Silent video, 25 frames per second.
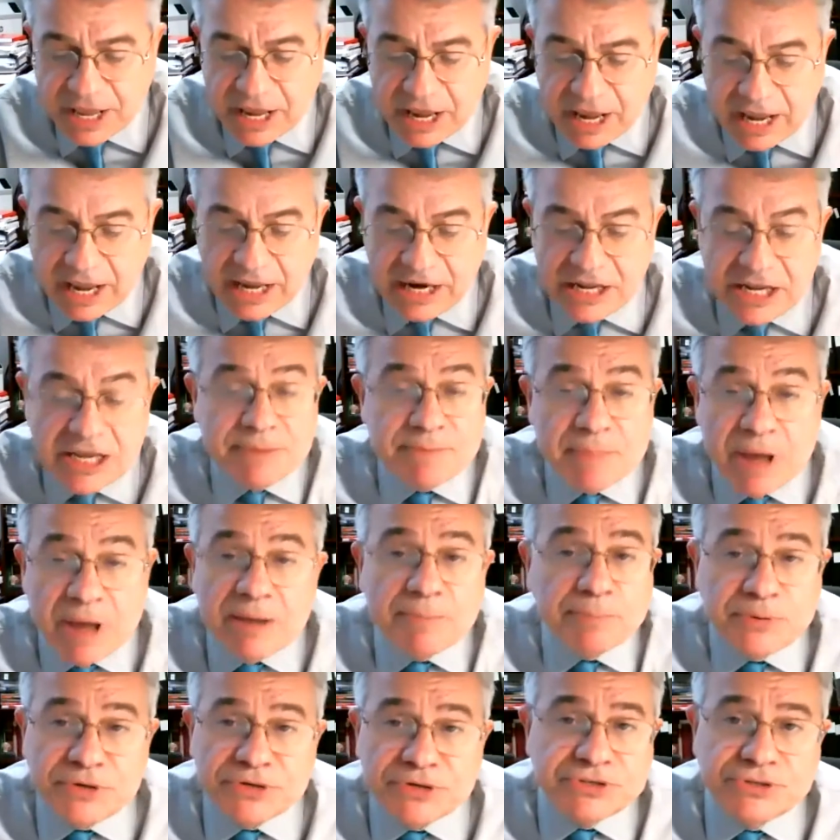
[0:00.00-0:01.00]
And he may
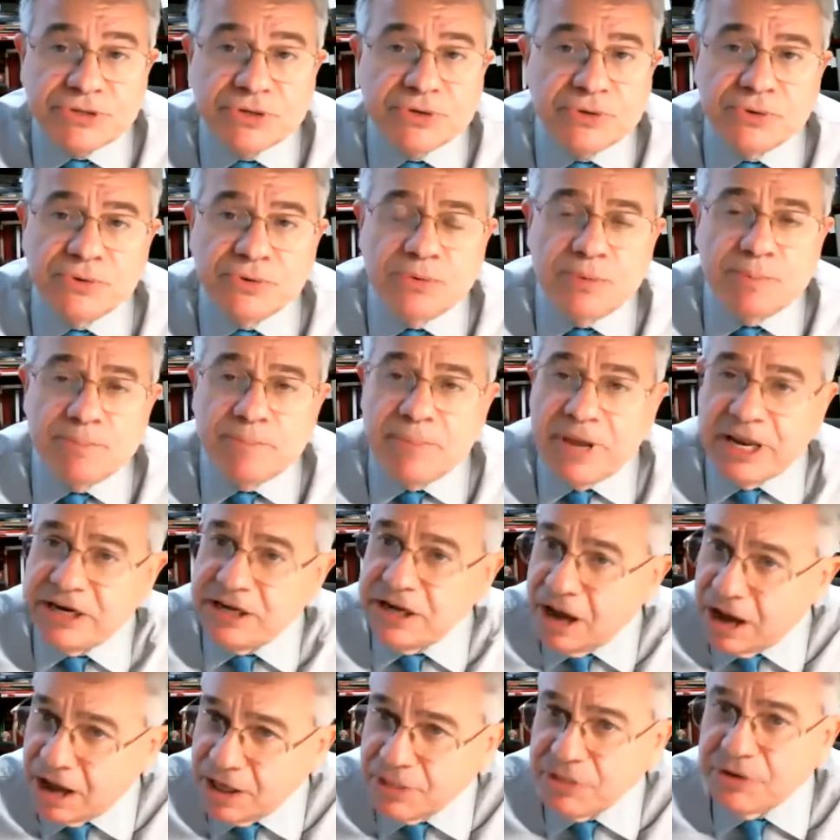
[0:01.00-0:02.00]
pursue
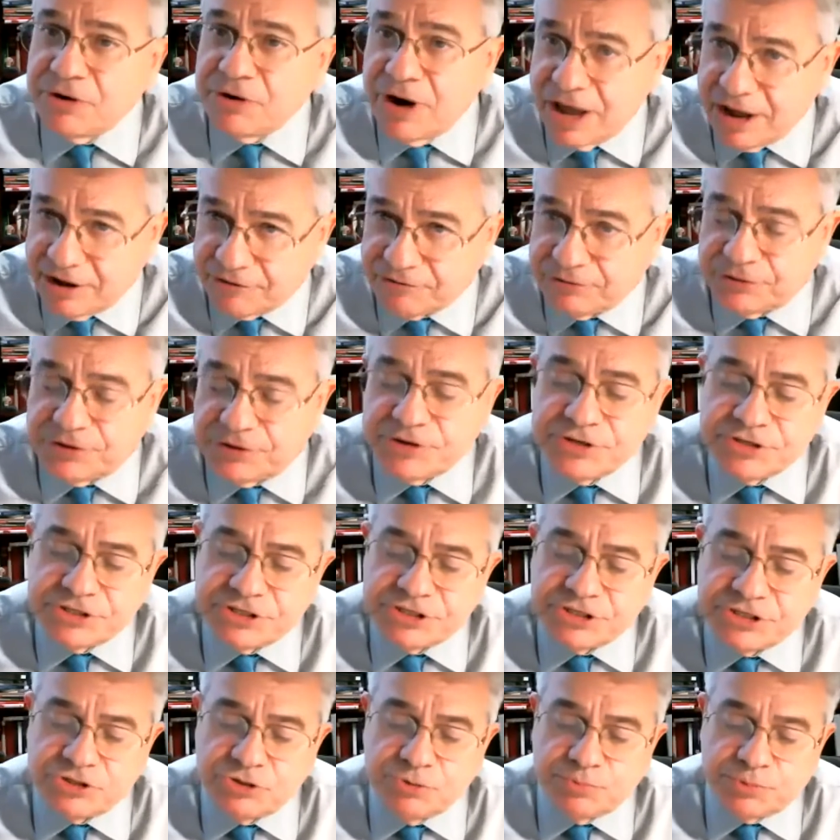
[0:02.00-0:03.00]
many other
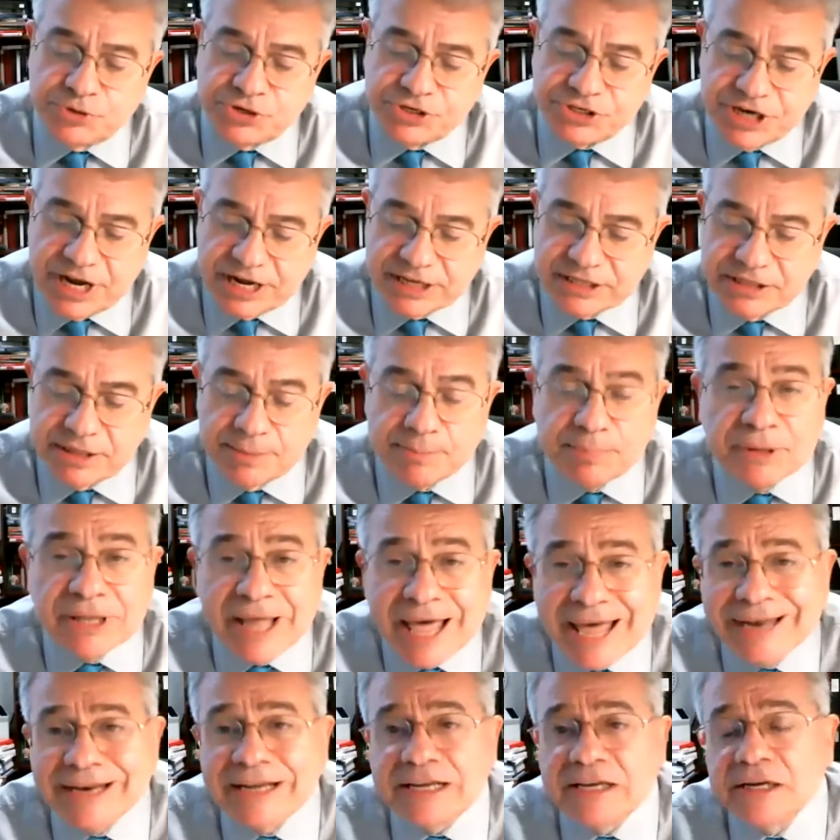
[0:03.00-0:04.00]
efforts to protect the
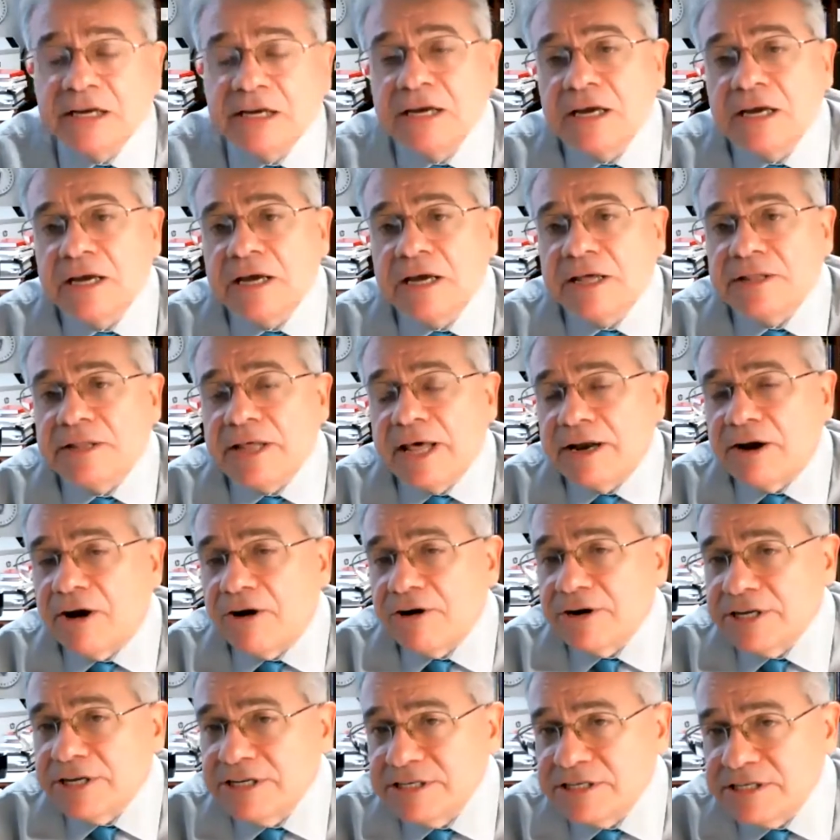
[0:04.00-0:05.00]
planet that
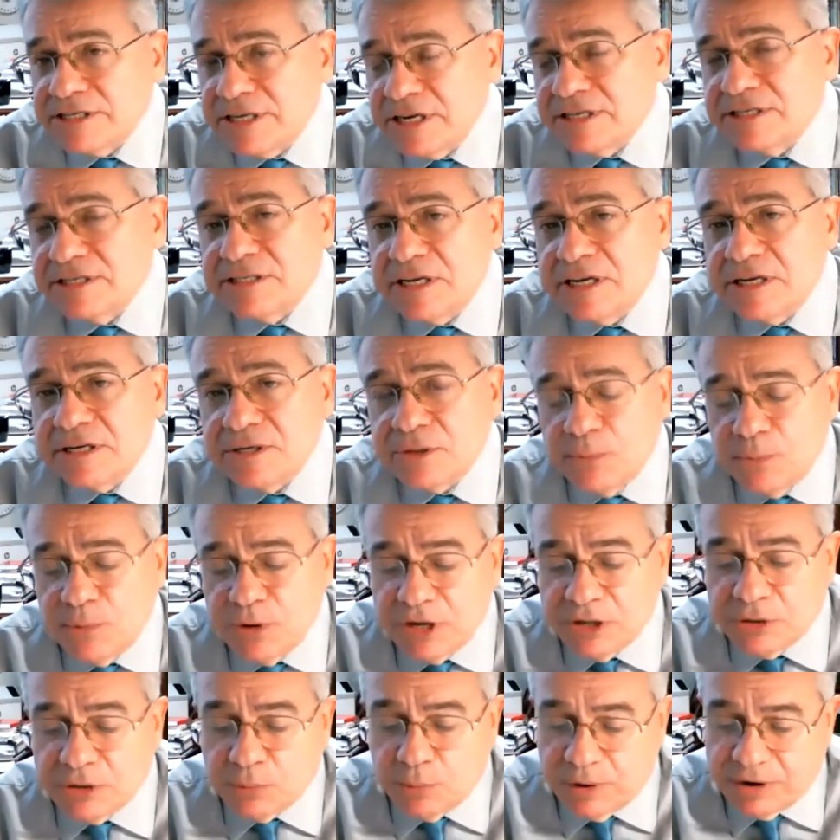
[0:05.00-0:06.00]
are consistent
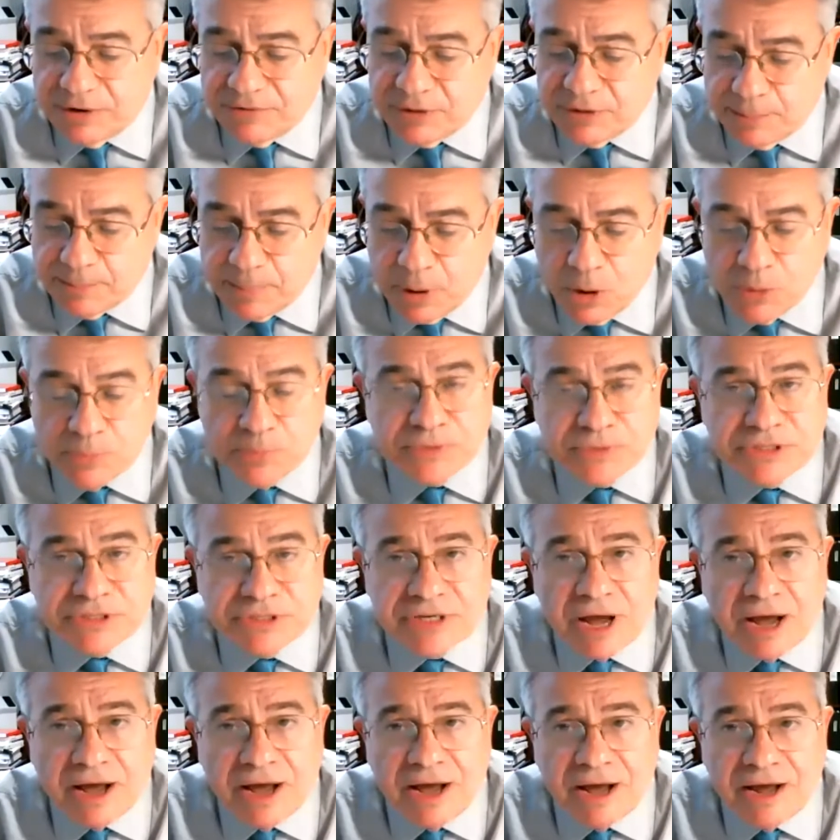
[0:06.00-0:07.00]
with one of the Pope's
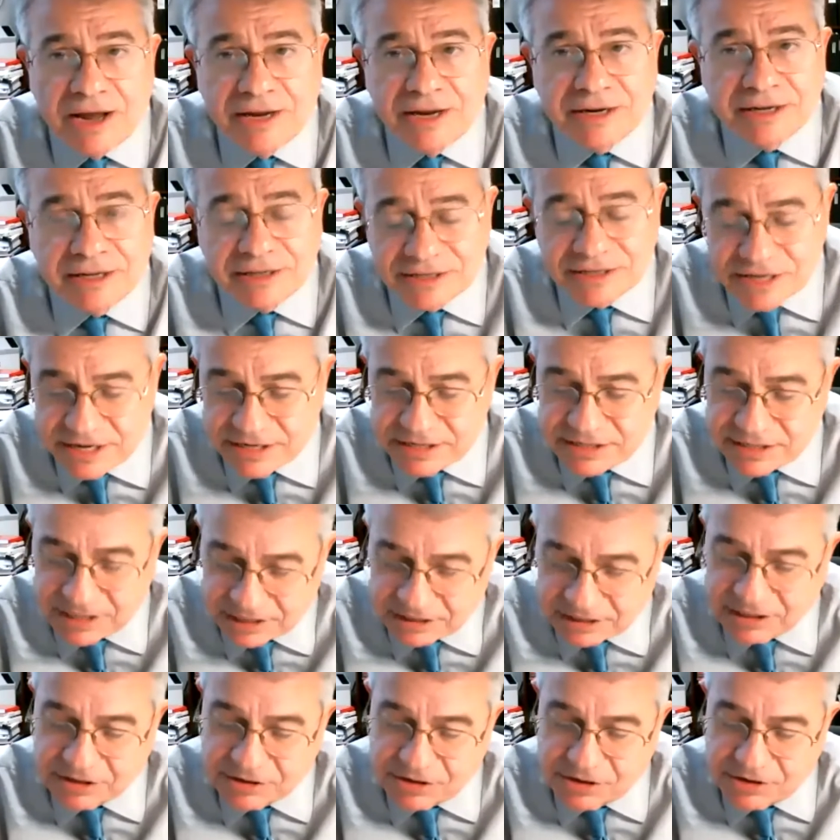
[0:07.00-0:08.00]
uh,
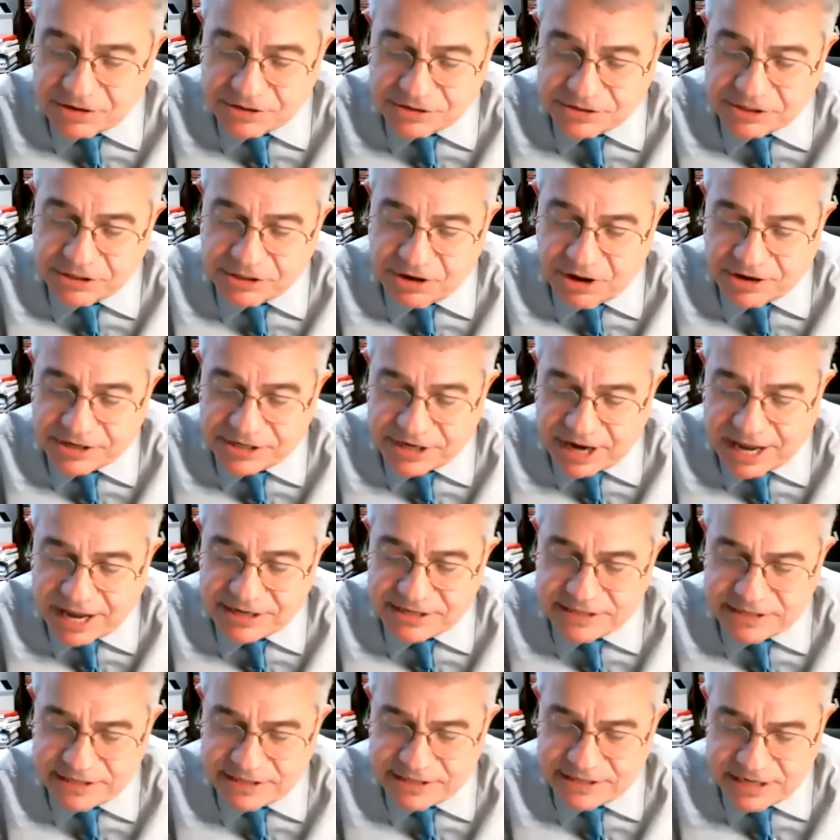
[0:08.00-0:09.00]
encyclicals, Laudato
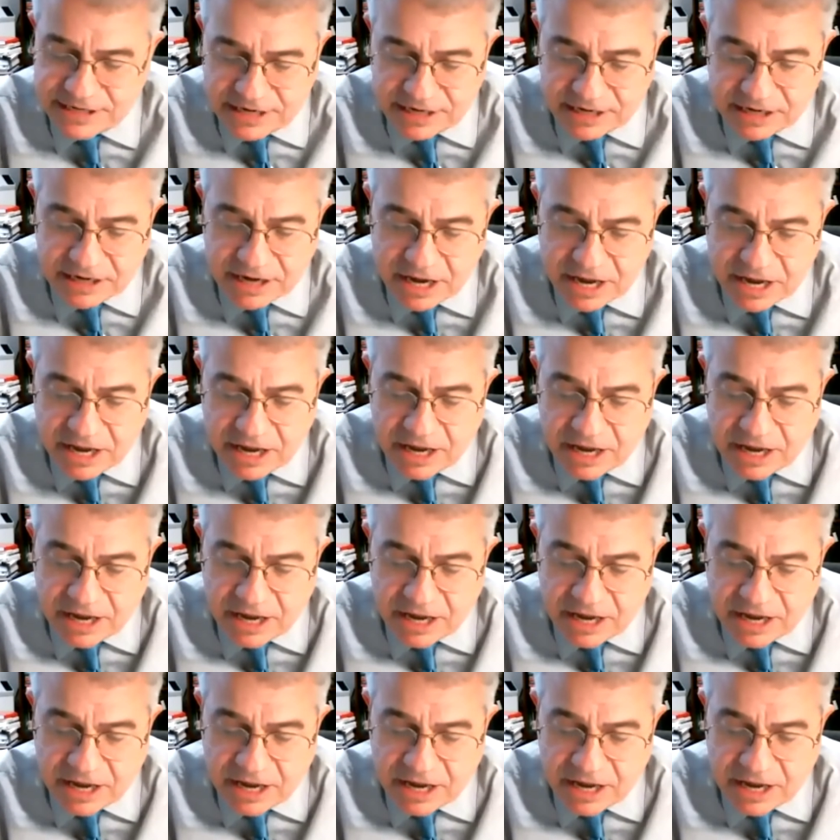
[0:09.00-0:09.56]
Si.